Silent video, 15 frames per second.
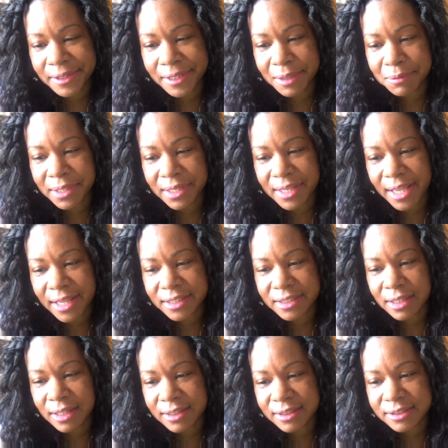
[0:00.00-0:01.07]
Him and
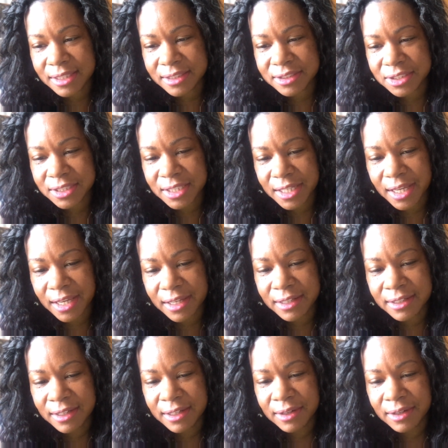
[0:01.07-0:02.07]
Tasha K,